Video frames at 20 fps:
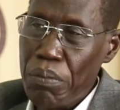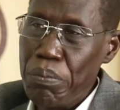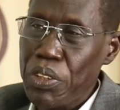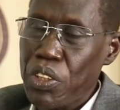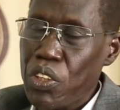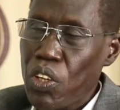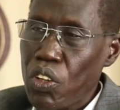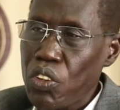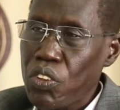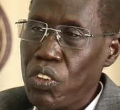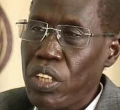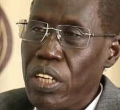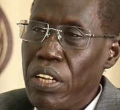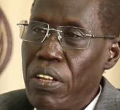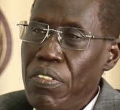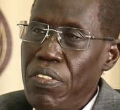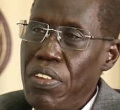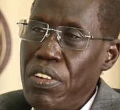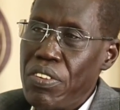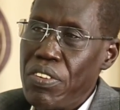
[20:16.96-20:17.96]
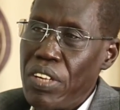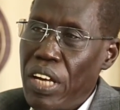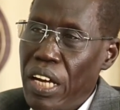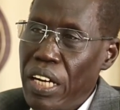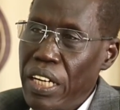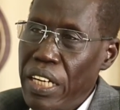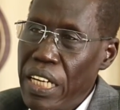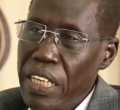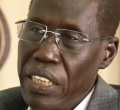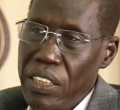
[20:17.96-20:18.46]
because these
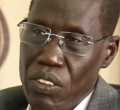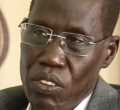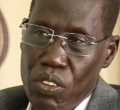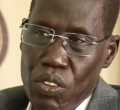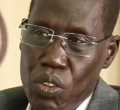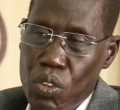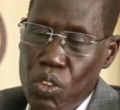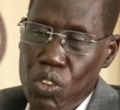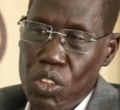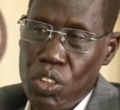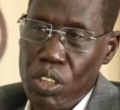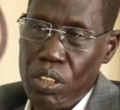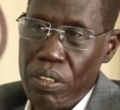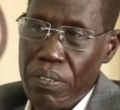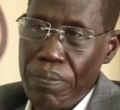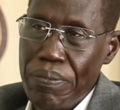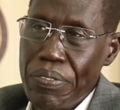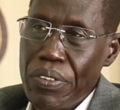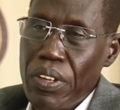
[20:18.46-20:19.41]
are learning institutions.